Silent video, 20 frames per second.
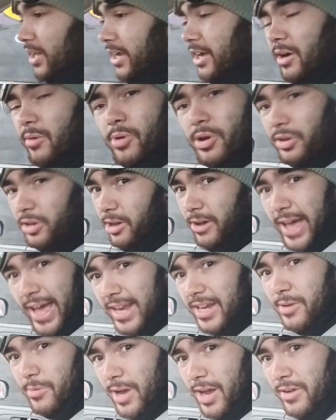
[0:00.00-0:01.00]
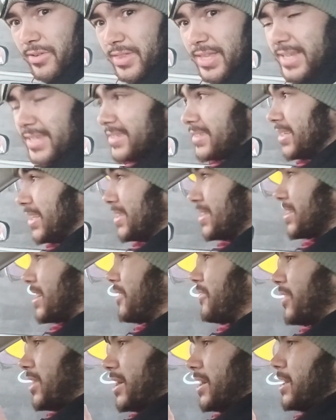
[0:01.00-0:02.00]
like I won't go anywhere in these seats.
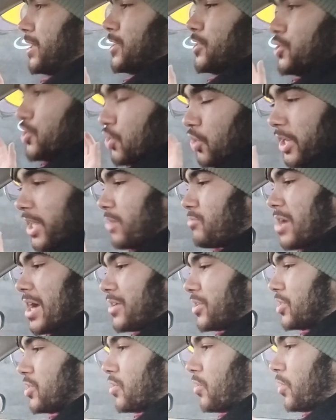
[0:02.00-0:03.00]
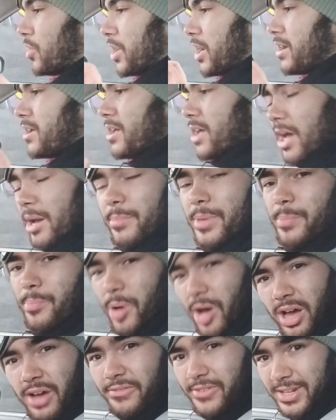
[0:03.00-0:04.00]
I feel like I could chuck it around the corner and be
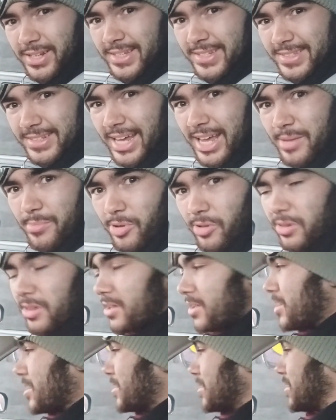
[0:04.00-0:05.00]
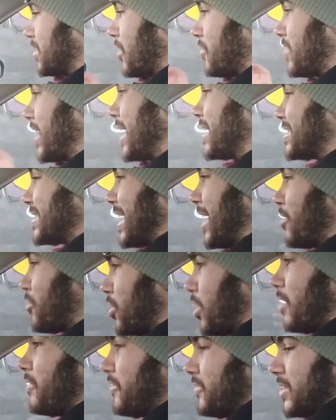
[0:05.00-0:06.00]
perfectly stable. So that's how
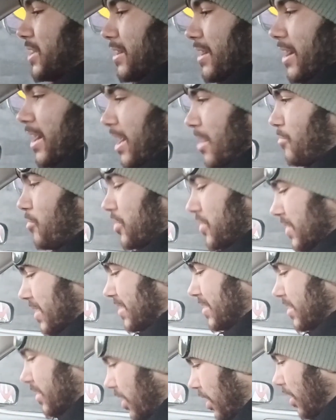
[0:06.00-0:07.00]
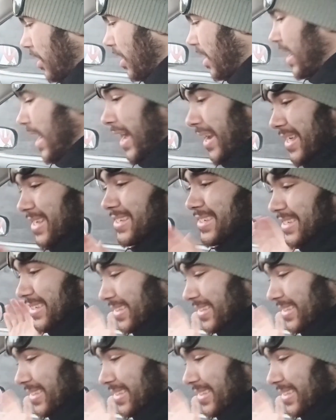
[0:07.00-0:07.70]
confident I am with this car and its